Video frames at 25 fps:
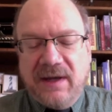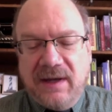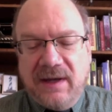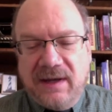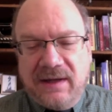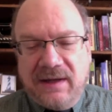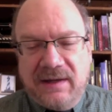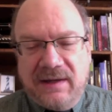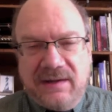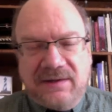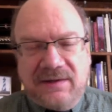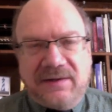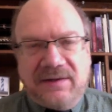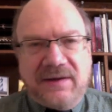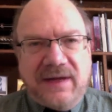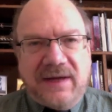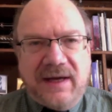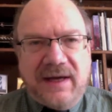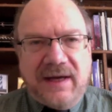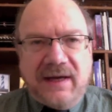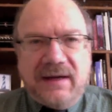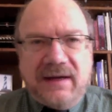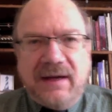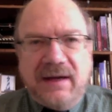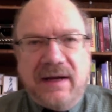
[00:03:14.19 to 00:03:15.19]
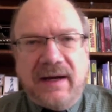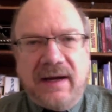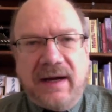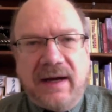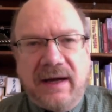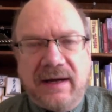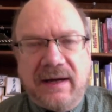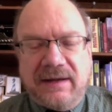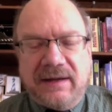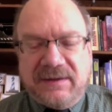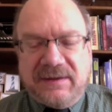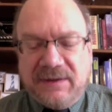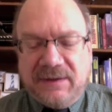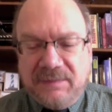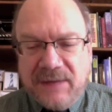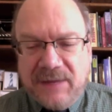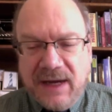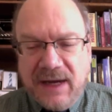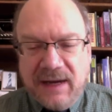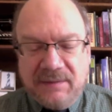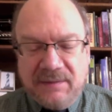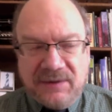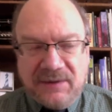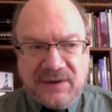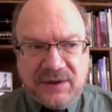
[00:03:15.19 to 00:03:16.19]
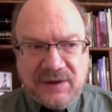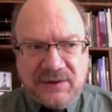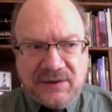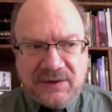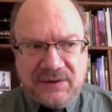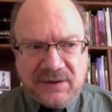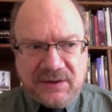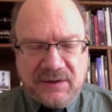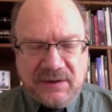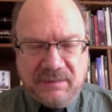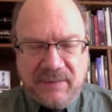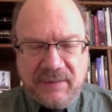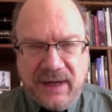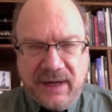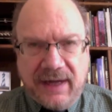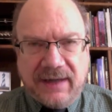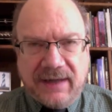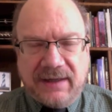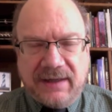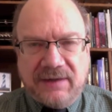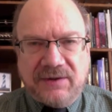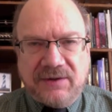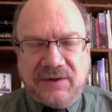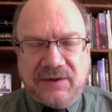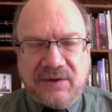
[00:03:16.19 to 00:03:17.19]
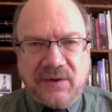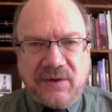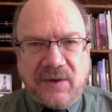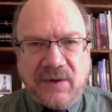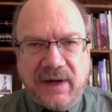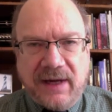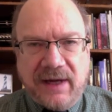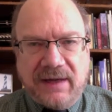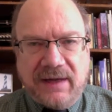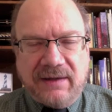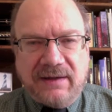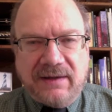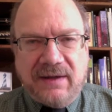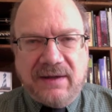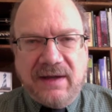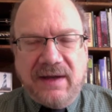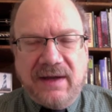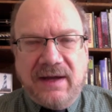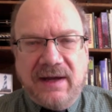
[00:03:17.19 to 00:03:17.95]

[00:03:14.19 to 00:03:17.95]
is that sometimes things are combined into grades